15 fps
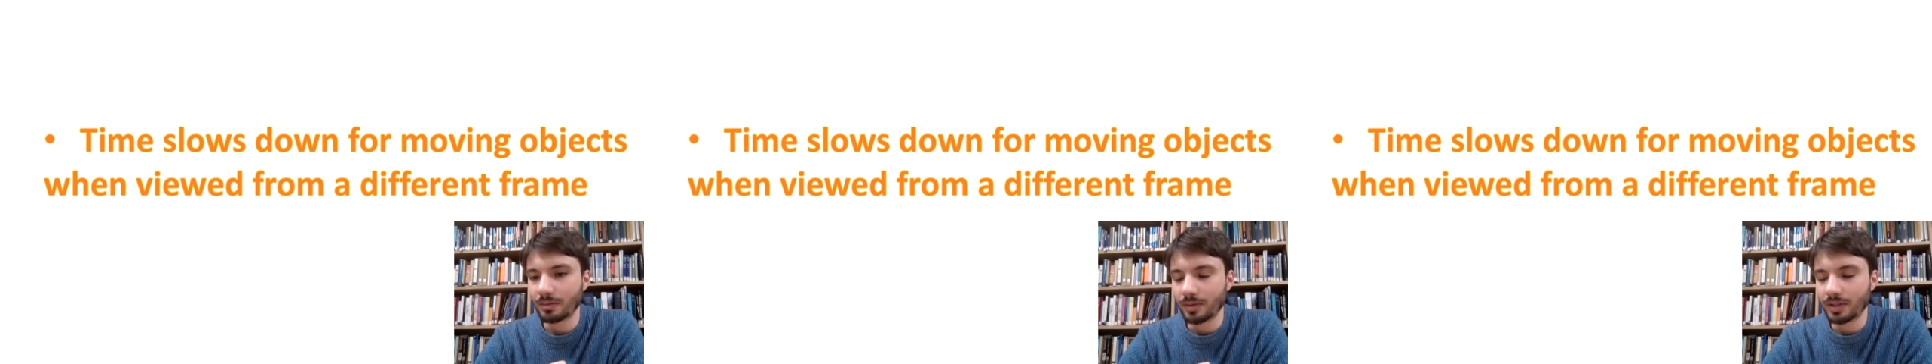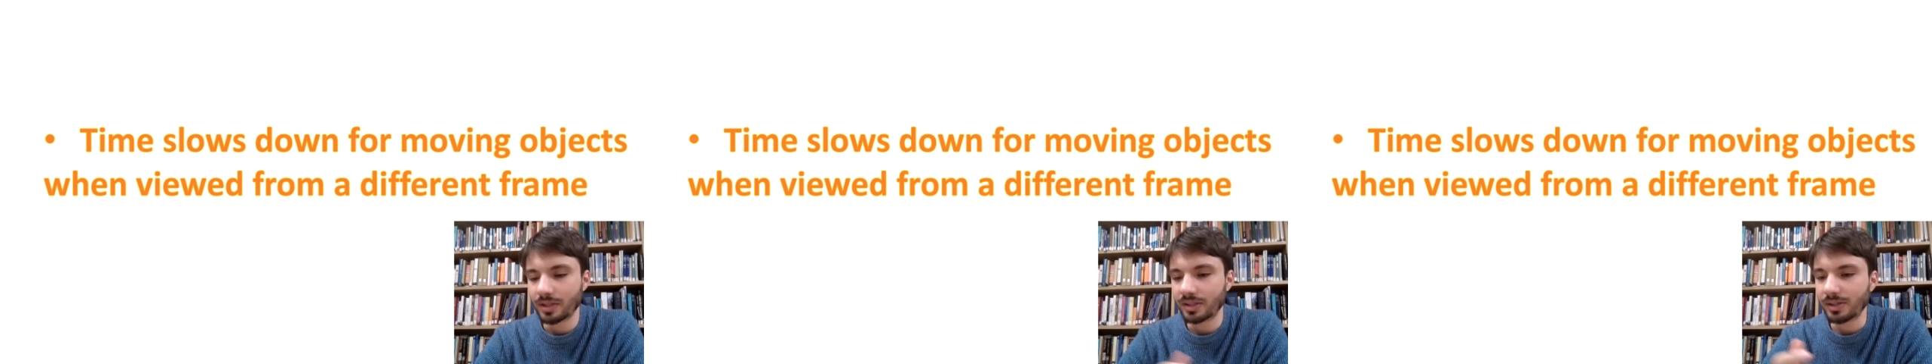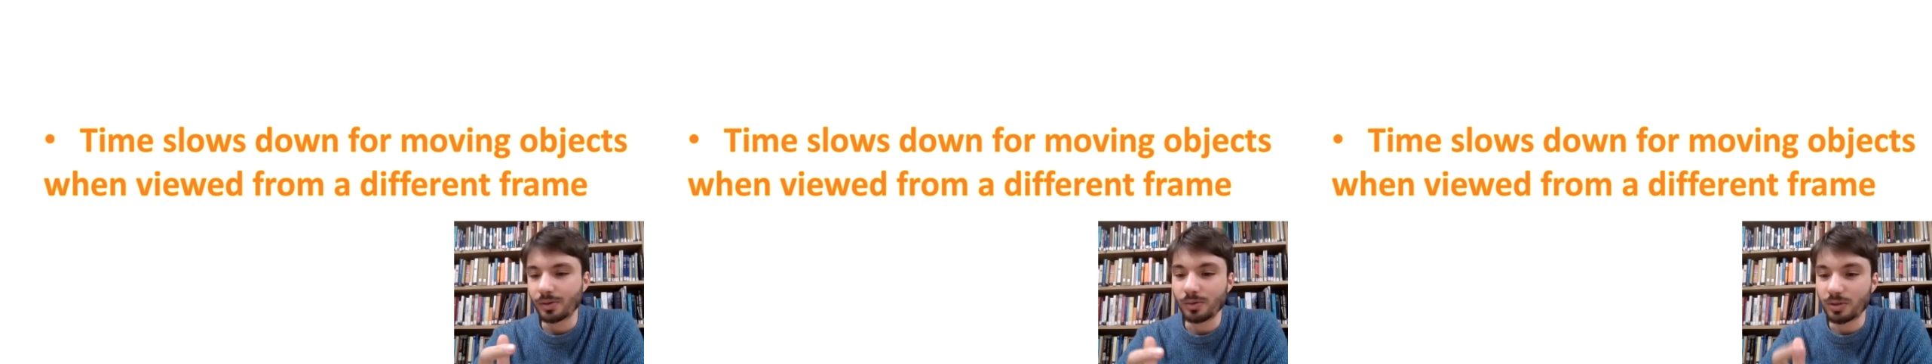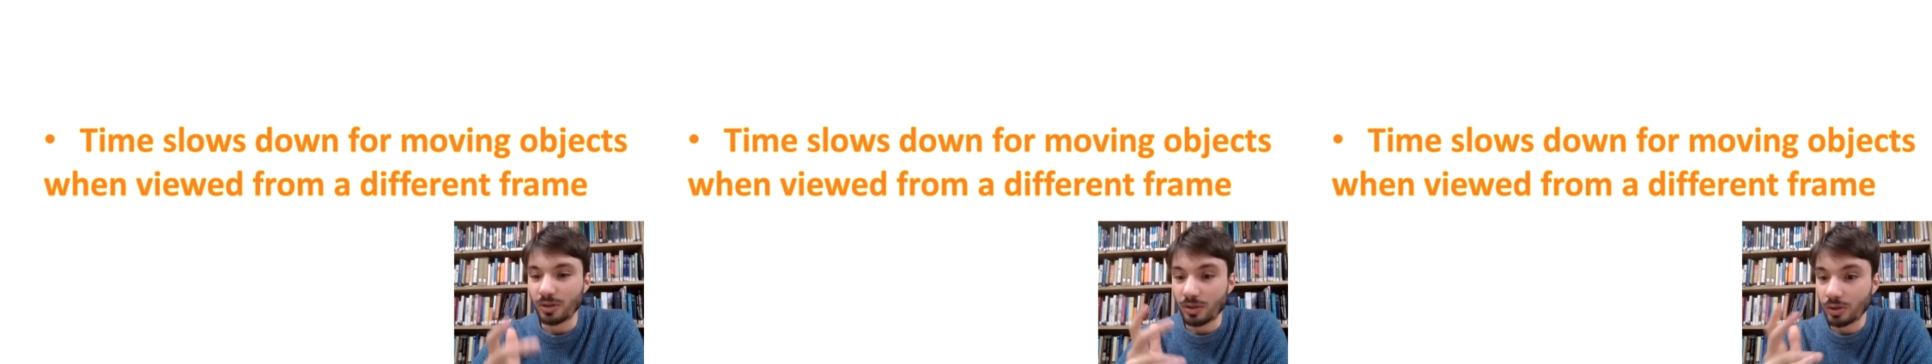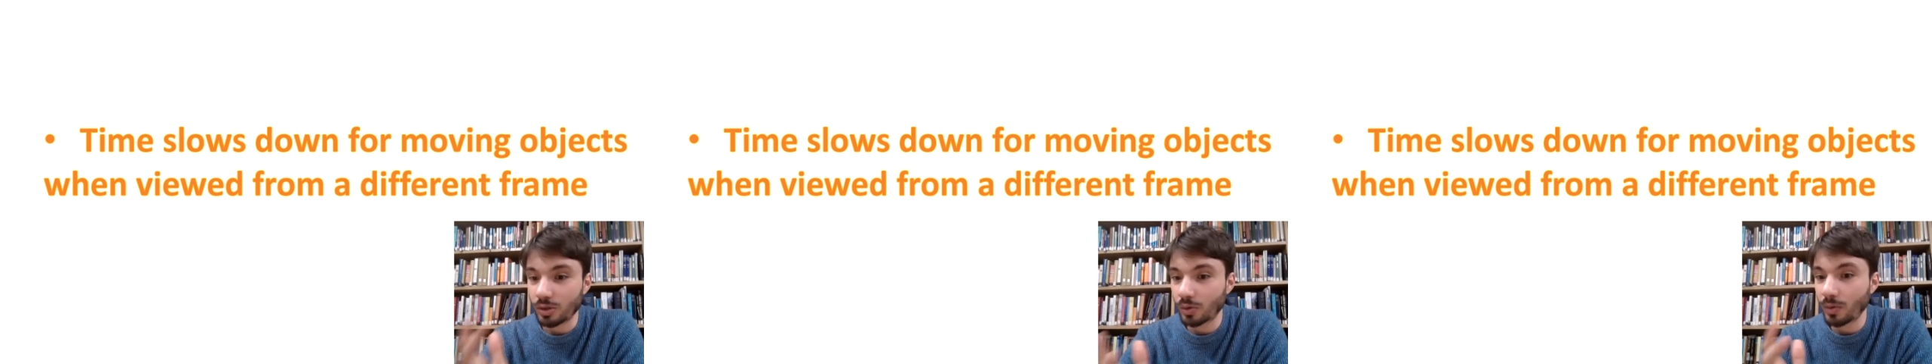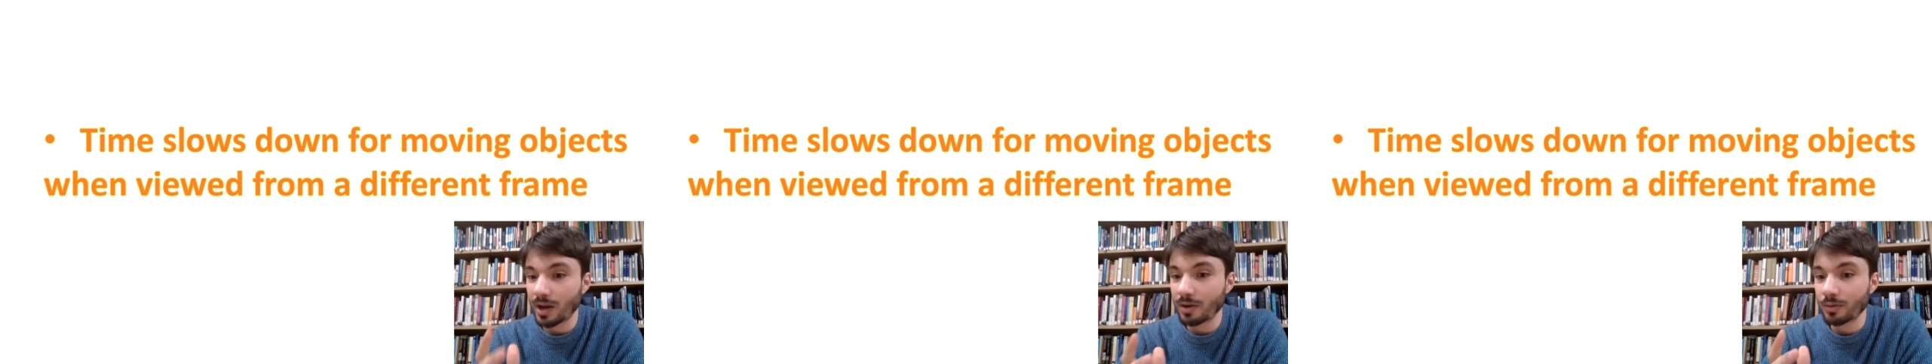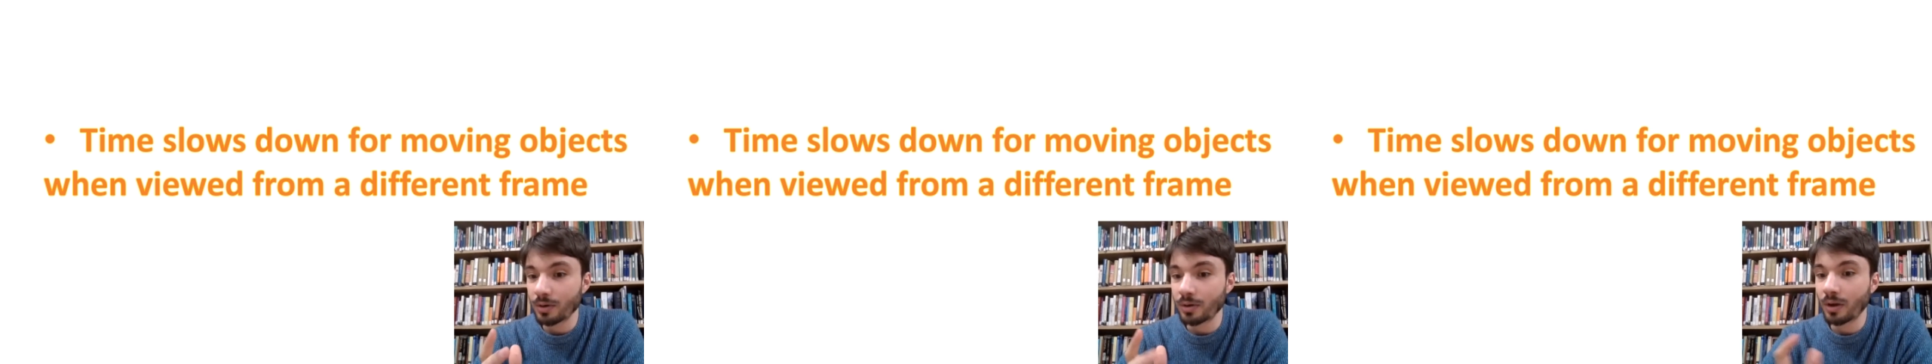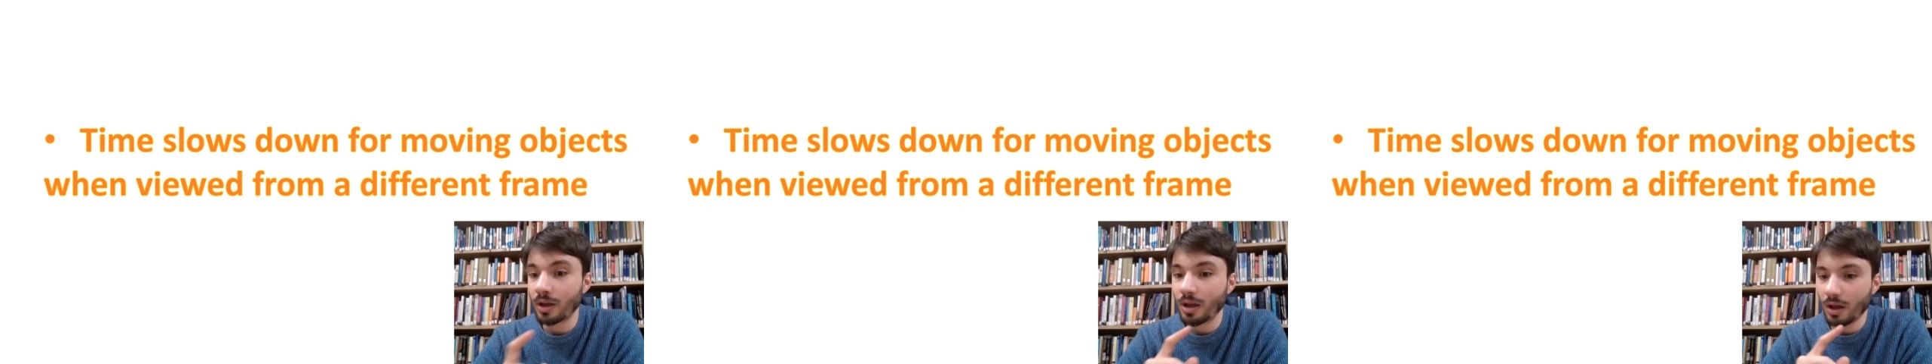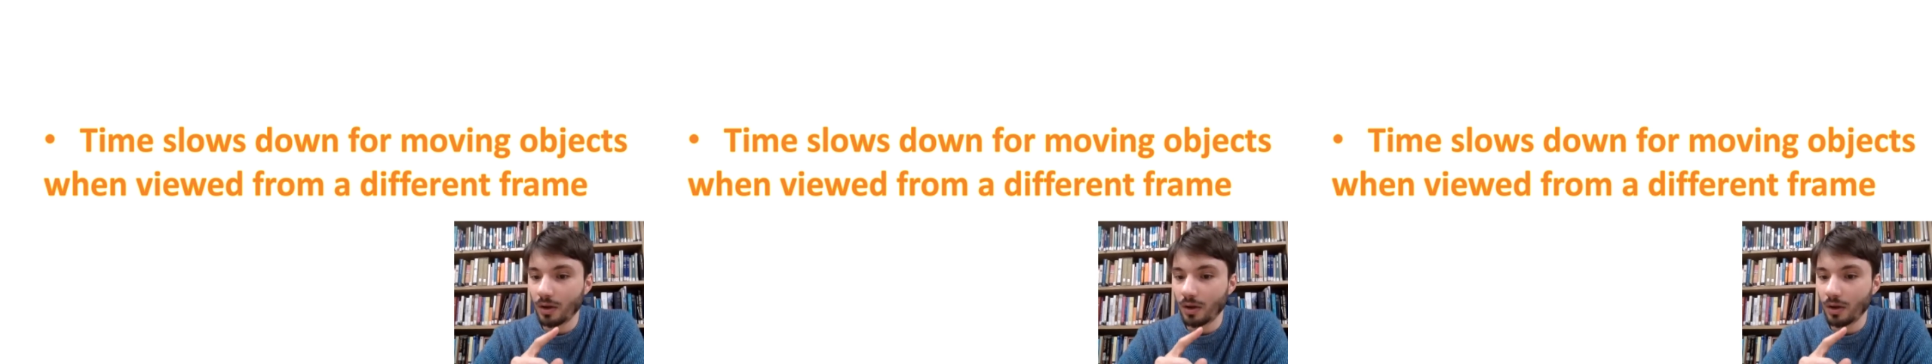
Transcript: which is equal to the square root